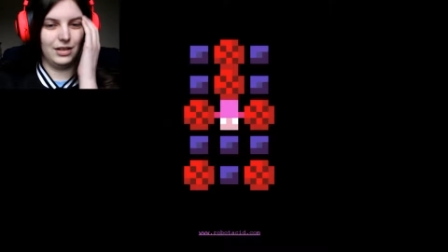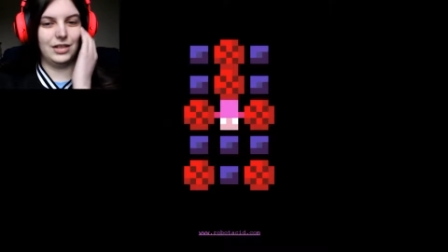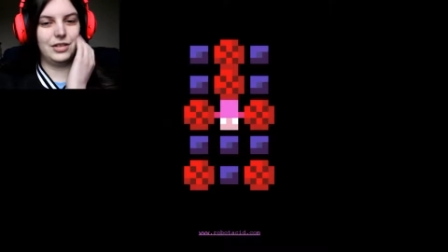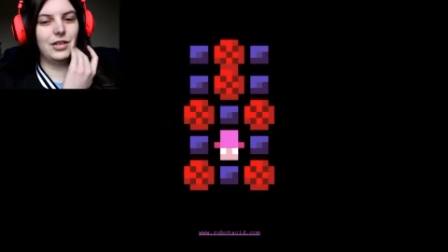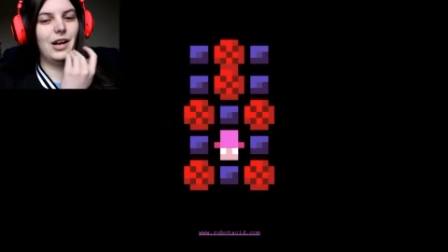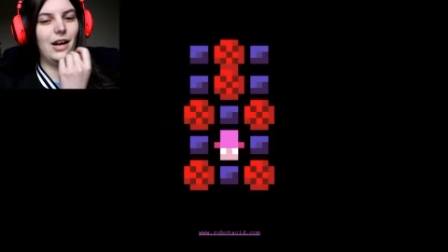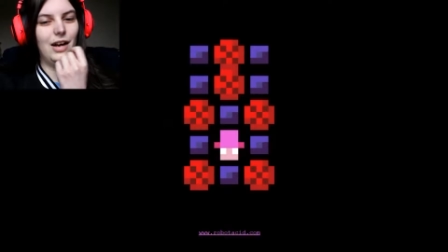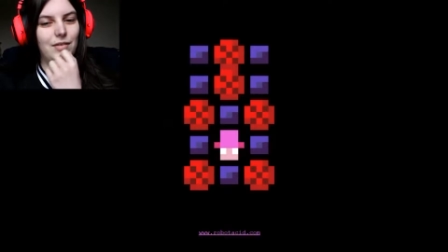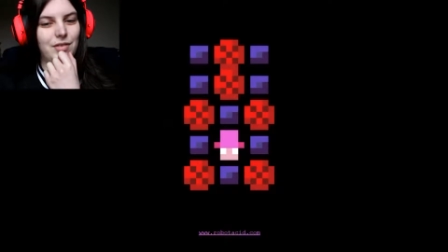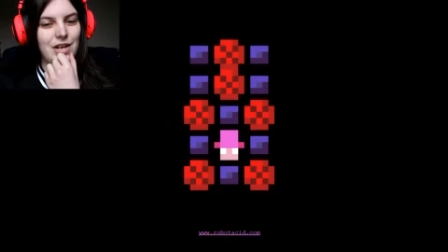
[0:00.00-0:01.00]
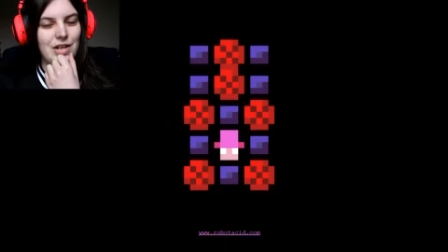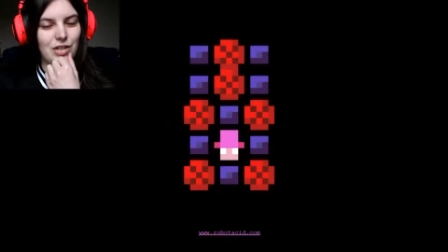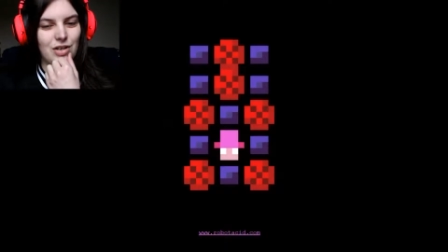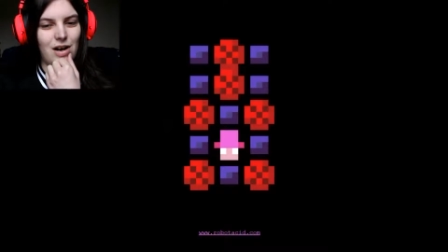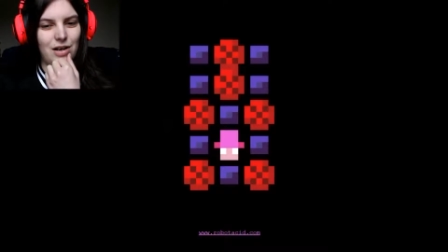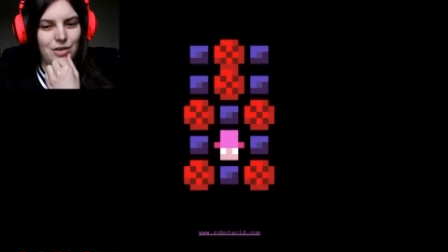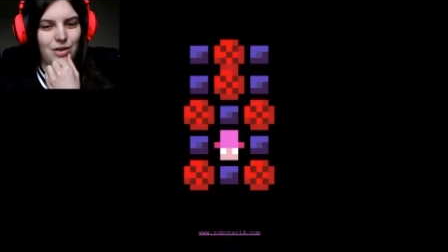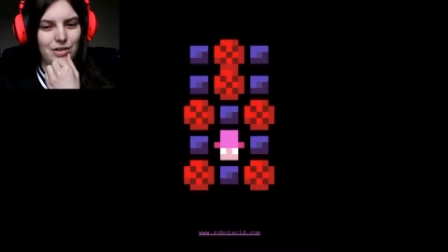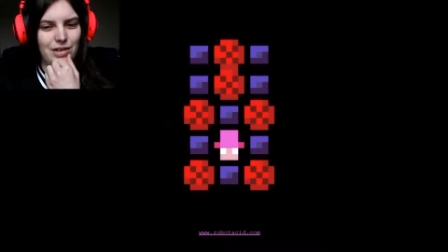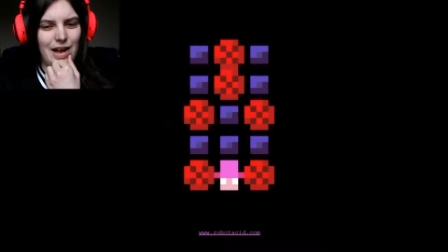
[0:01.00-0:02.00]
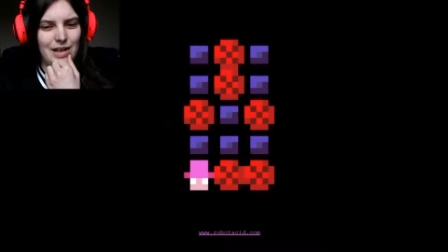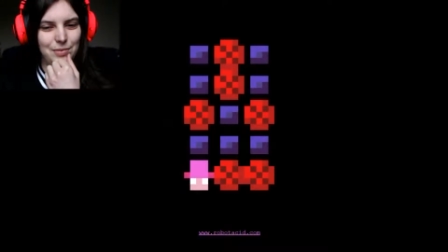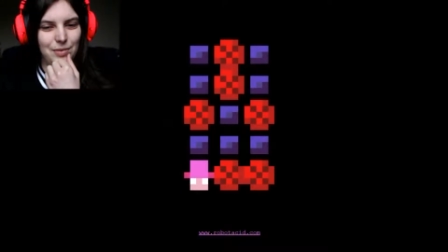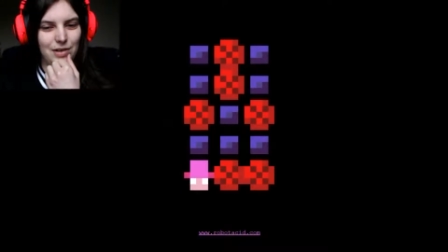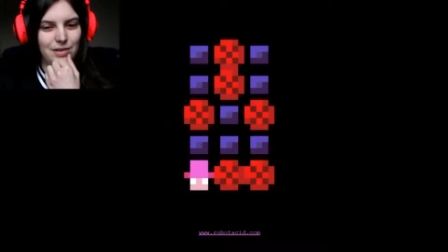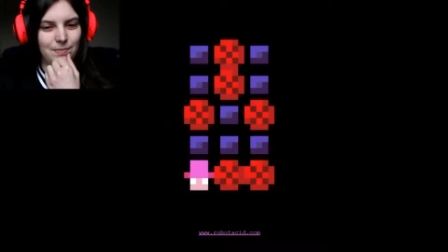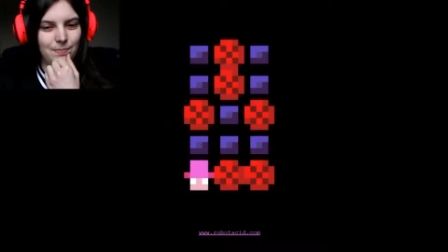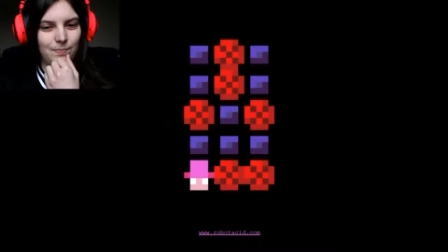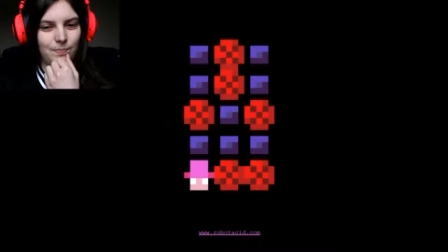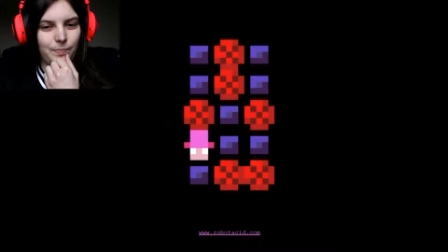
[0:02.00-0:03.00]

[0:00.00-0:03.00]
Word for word: Let's uh, restart on that one.